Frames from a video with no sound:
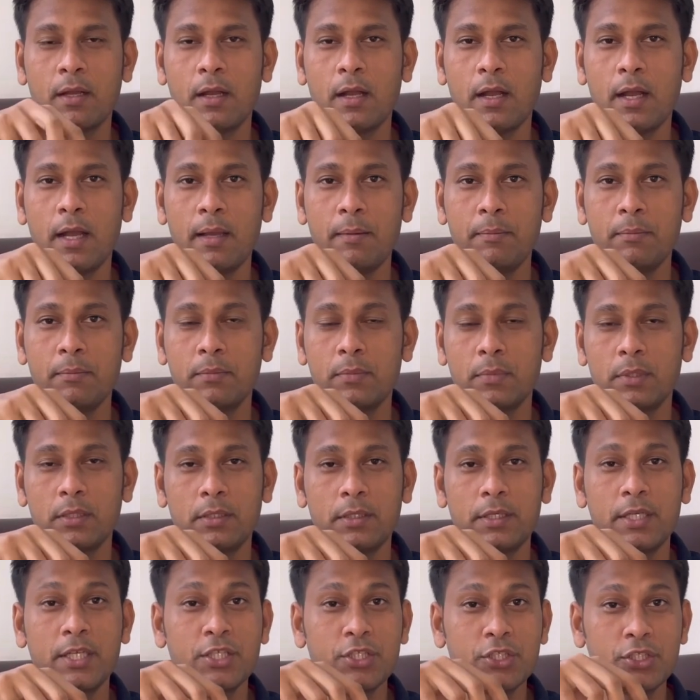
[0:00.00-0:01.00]
I'm
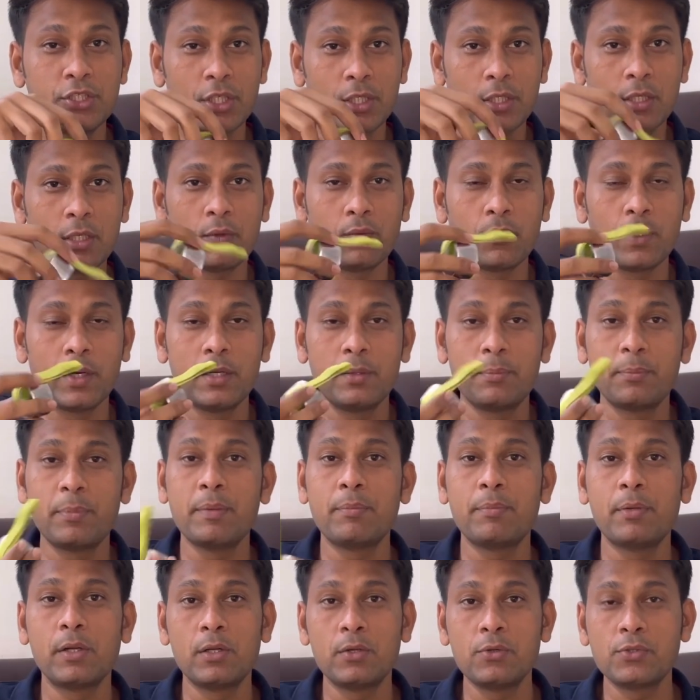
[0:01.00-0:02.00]
in general word,
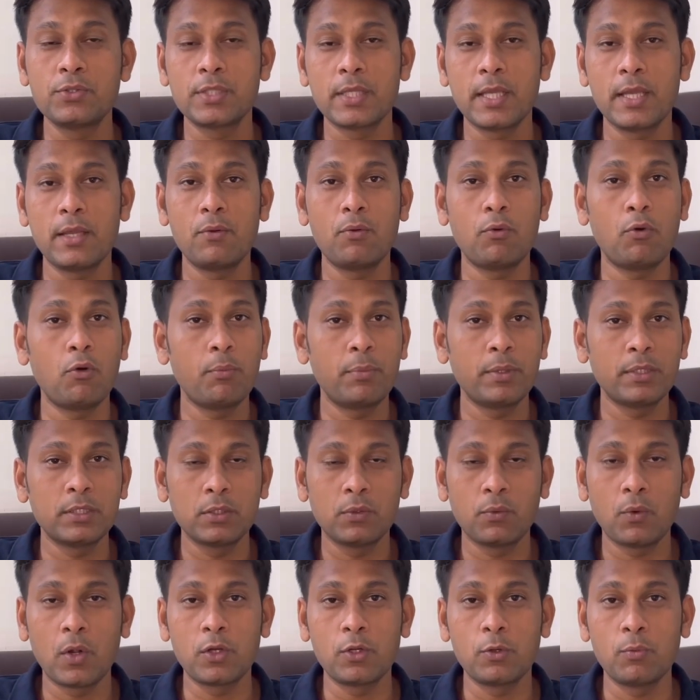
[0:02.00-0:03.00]
people do say open
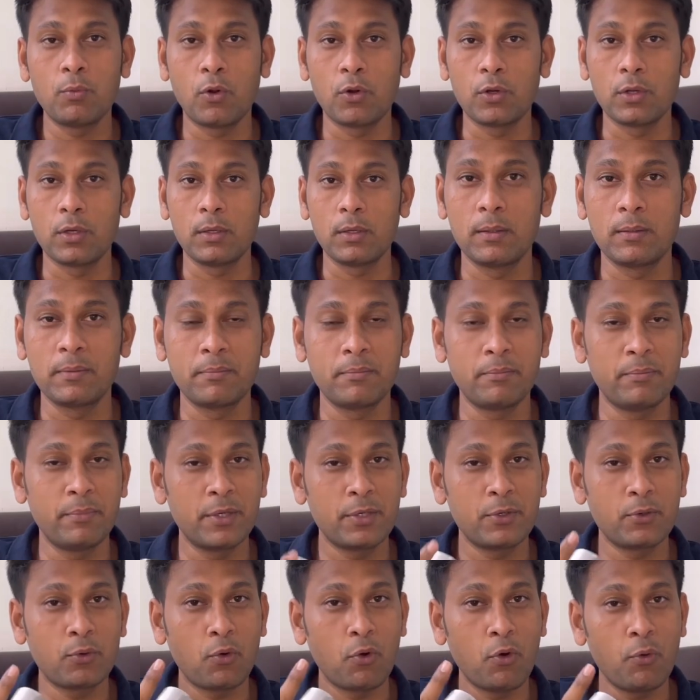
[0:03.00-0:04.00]
the water bottle,
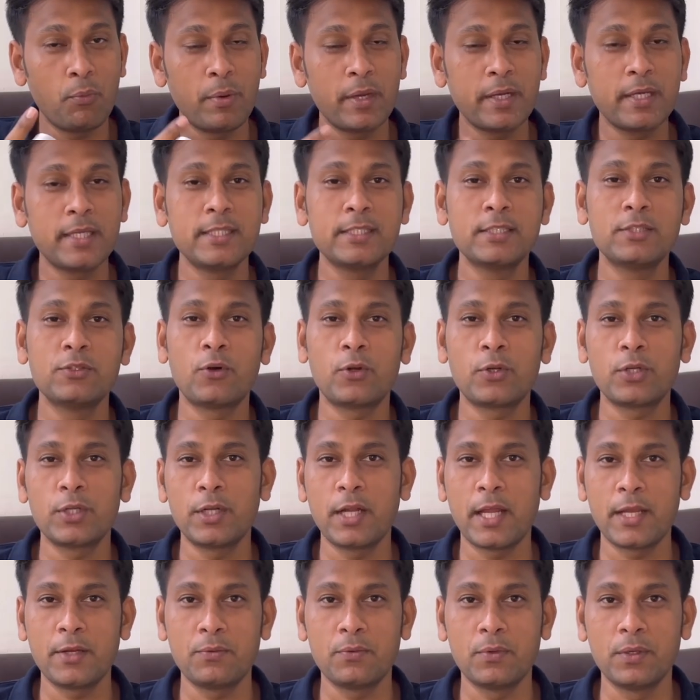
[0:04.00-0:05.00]
but open is not a
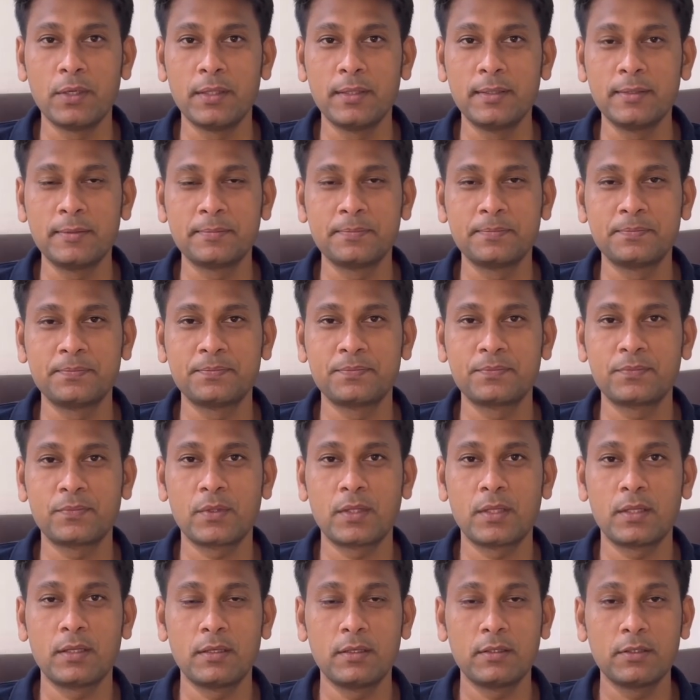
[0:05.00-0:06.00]
right word.
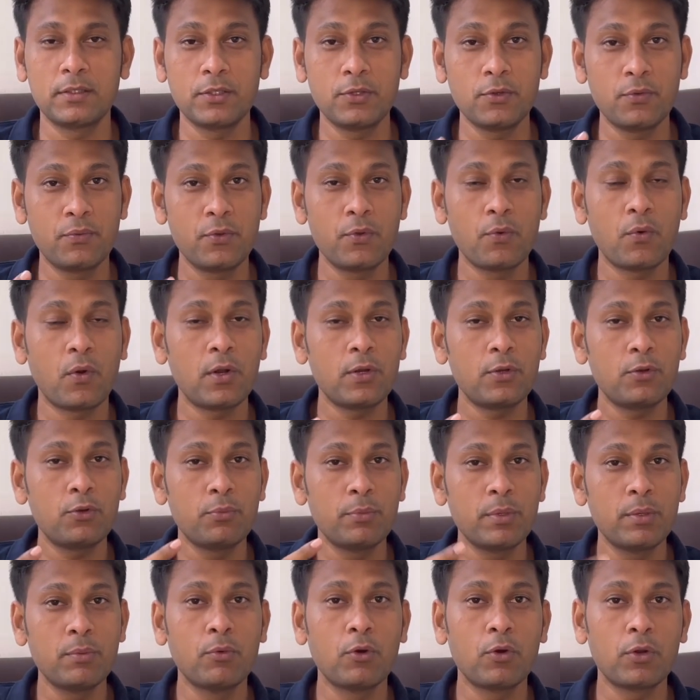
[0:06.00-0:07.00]
If you want to
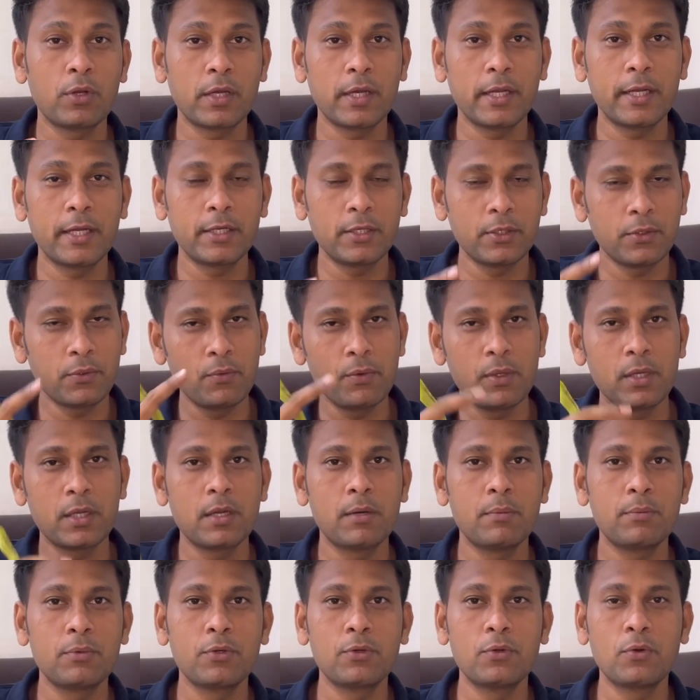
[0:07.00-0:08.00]
be more correct, you will
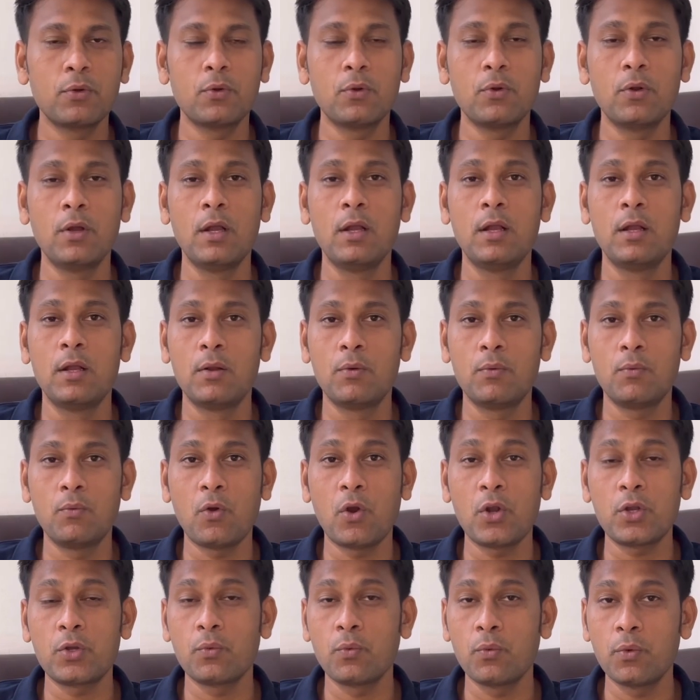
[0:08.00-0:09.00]
come to know
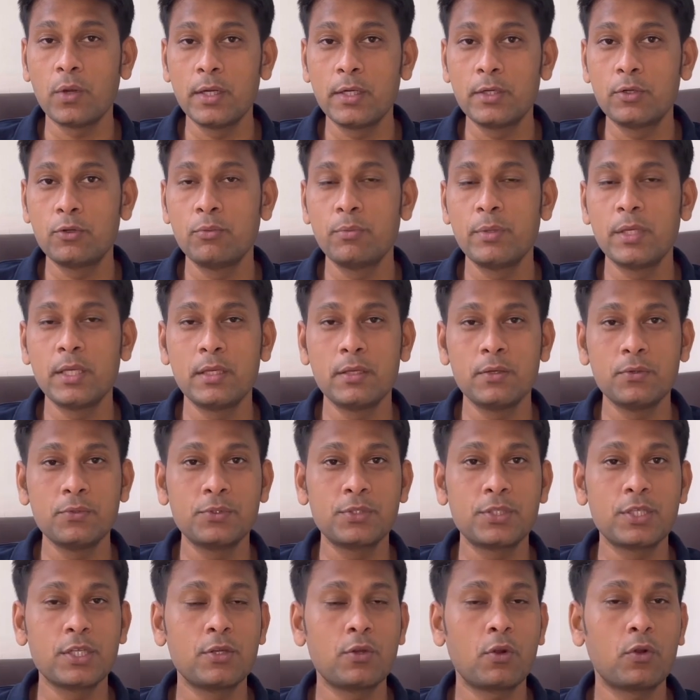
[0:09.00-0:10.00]
what word to be
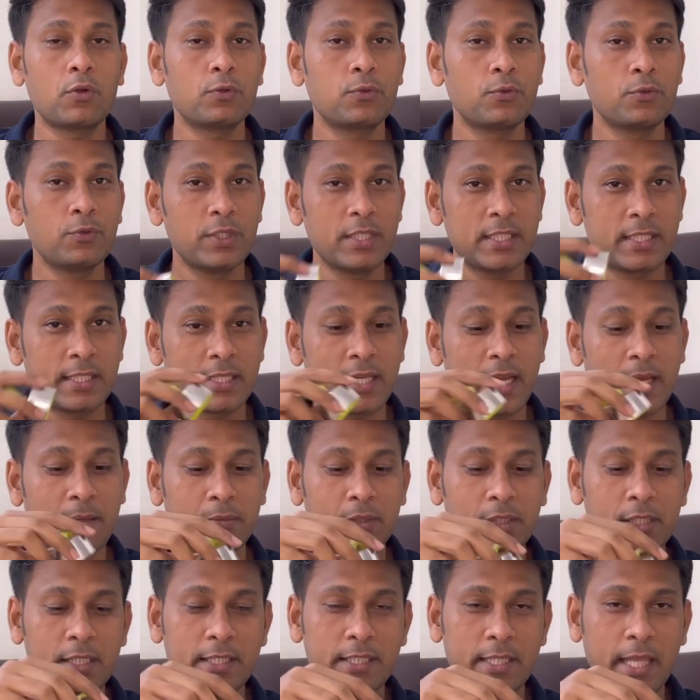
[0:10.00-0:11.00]
used in order to
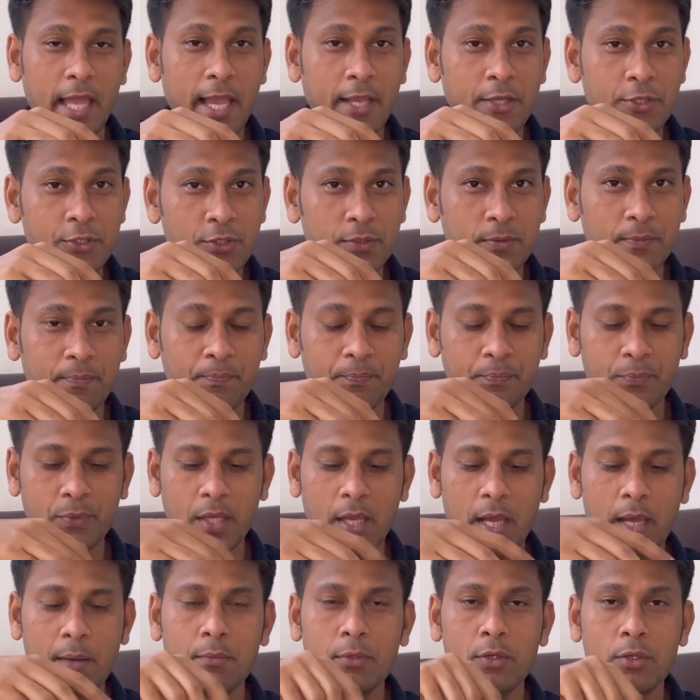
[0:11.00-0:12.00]
describe this action.
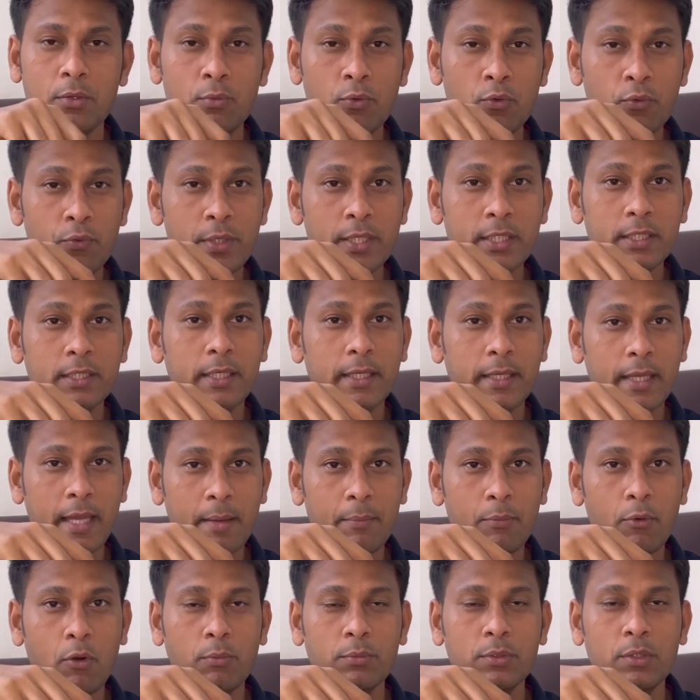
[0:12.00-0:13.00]
I am removing the
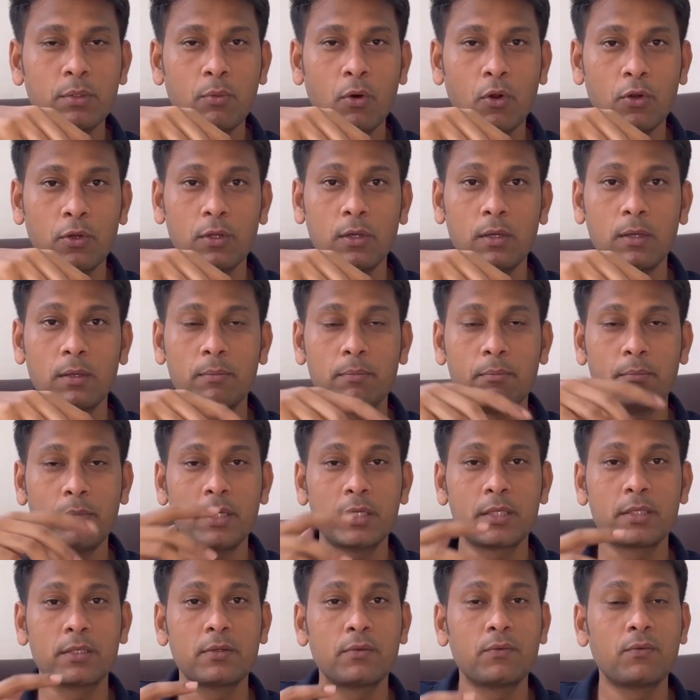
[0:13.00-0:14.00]
cap of the bottle,
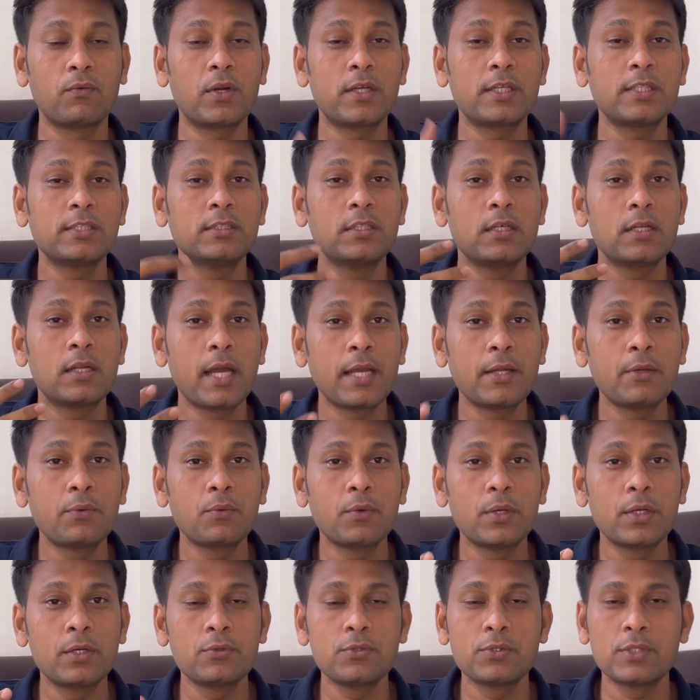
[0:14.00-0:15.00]
but what is the right
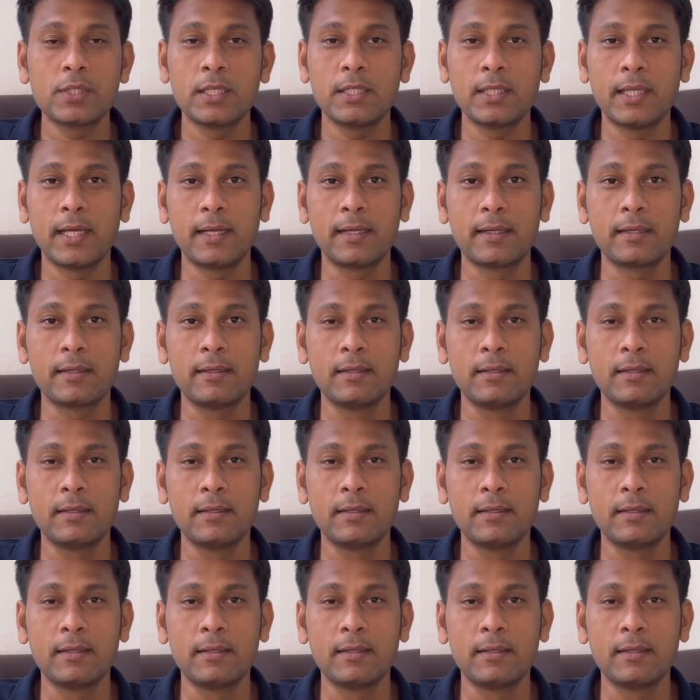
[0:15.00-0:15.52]
word to say that?